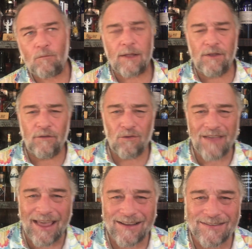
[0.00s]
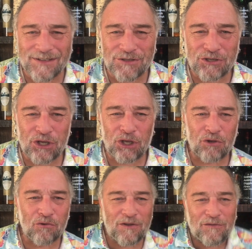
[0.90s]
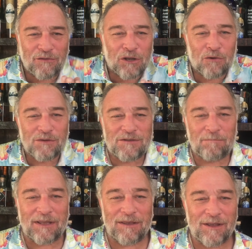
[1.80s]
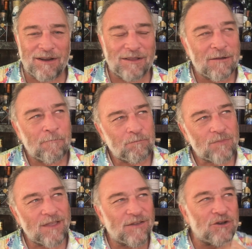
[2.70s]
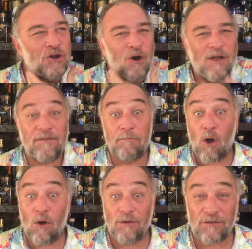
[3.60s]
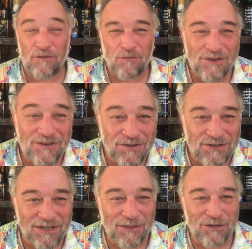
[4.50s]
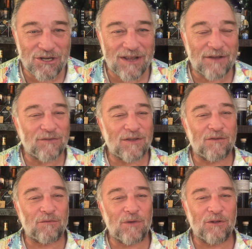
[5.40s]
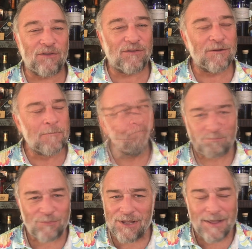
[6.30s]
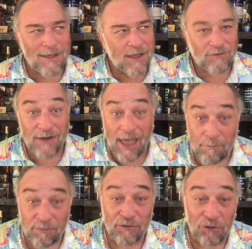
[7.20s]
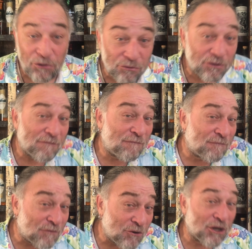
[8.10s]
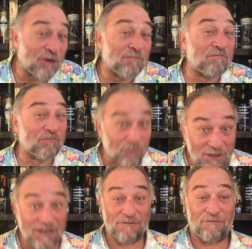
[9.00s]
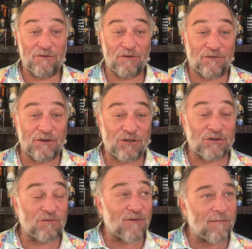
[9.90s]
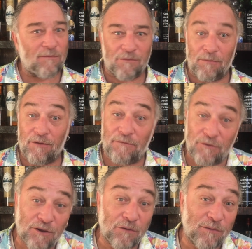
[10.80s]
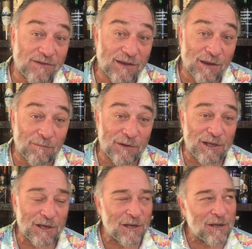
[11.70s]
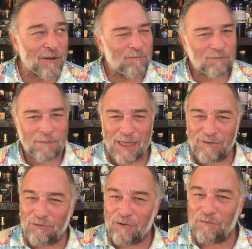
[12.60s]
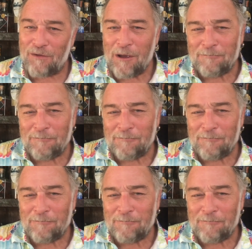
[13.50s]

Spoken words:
It sort of exits curiously crisply, and there's a nice mild astringency in the jowls there as well. It's an absolutely Firkin brilliant first edition rum from the Firkin Whiskey Company. It's sort of